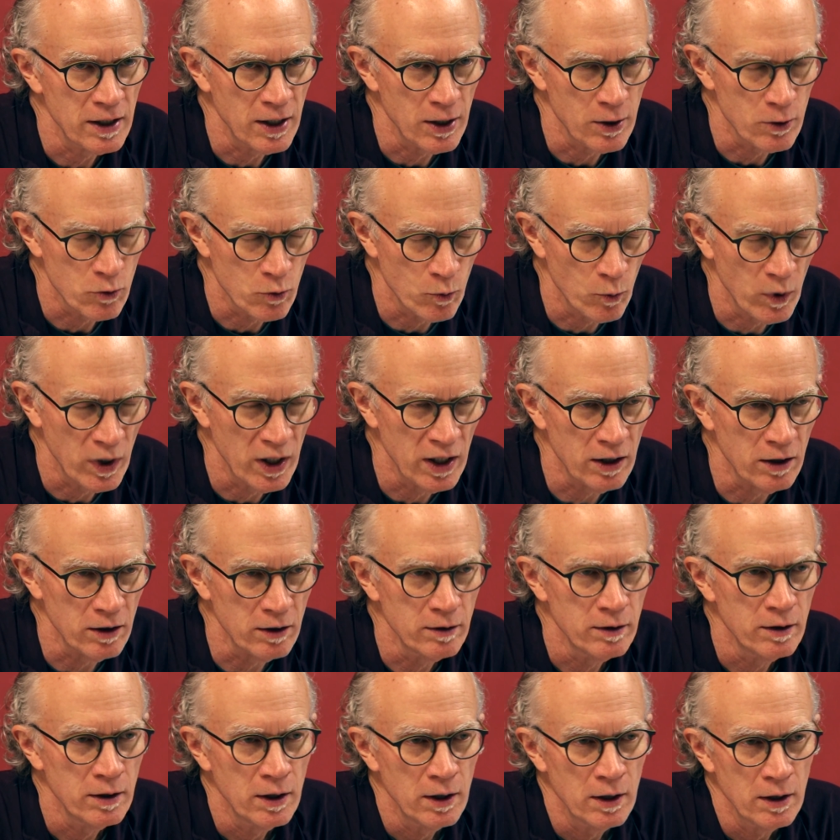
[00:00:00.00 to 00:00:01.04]
as
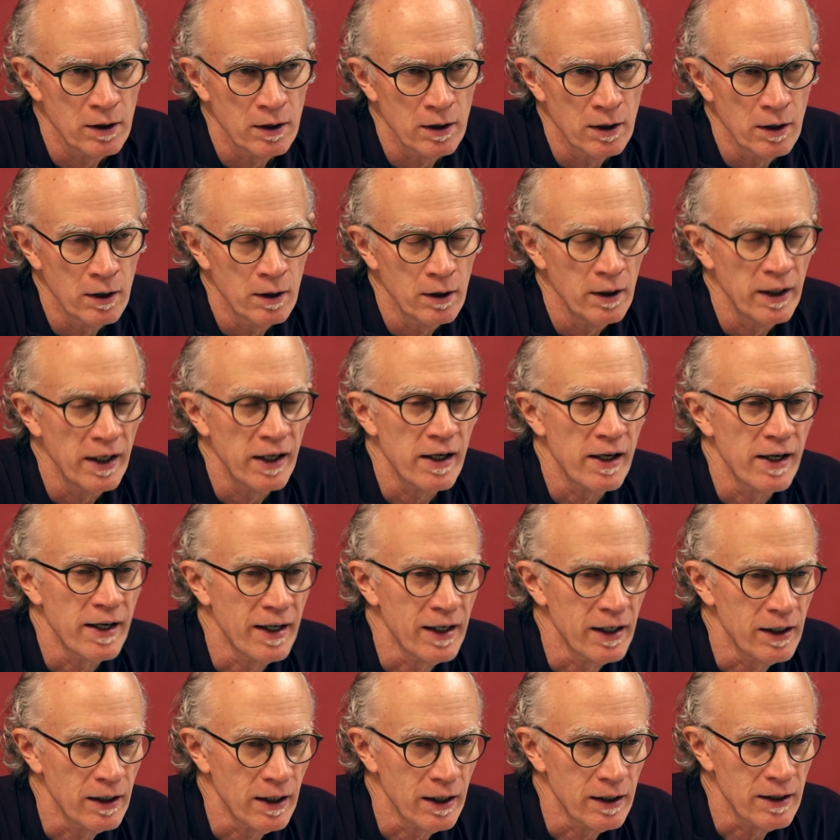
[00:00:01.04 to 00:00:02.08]
well.
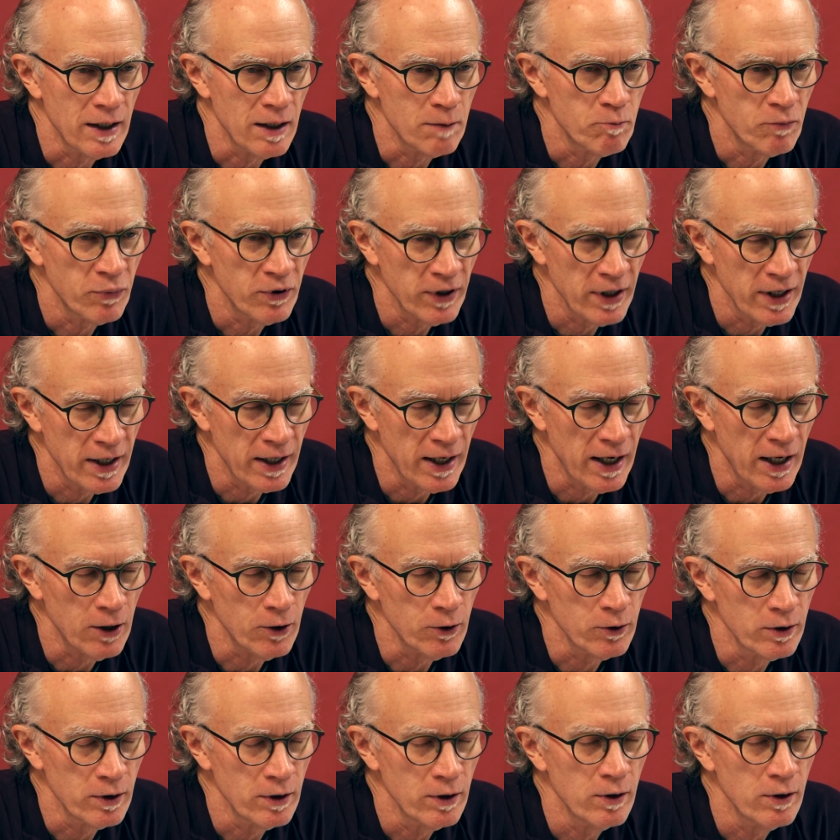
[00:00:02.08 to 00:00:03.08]
And that played out